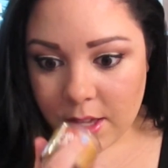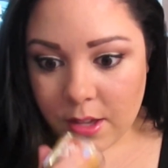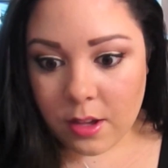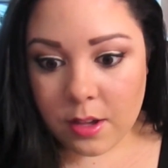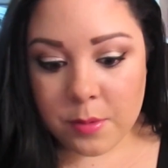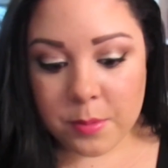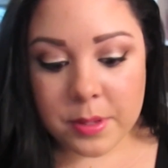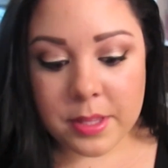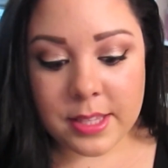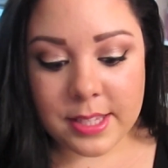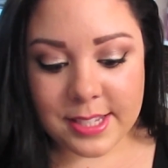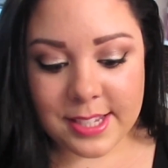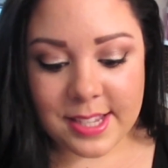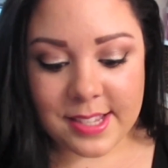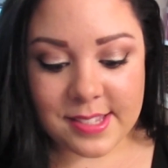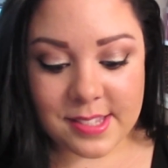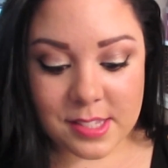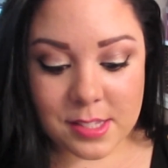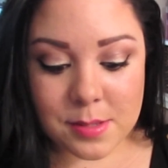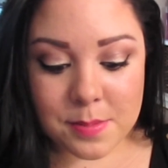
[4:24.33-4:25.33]
It really
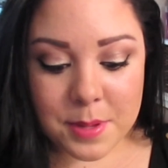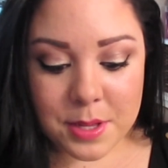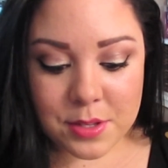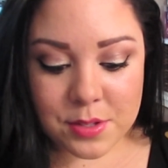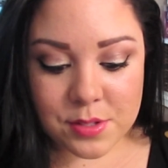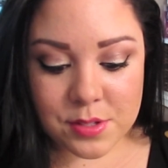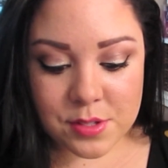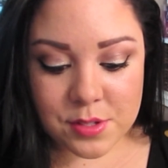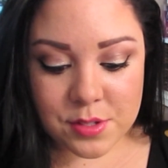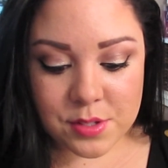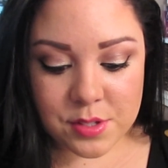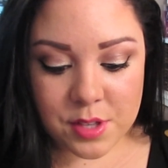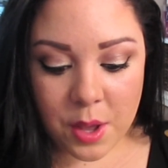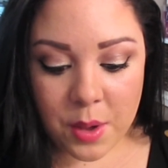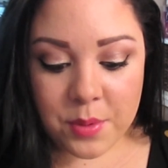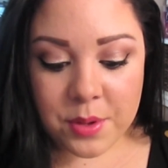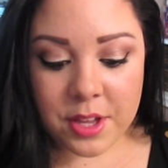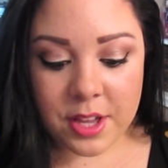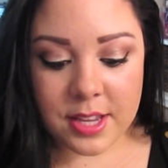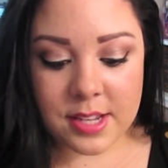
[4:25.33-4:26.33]
does. It smells
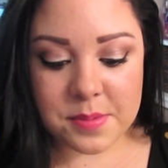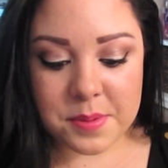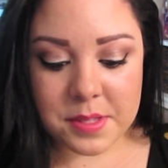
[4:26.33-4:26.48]
so good.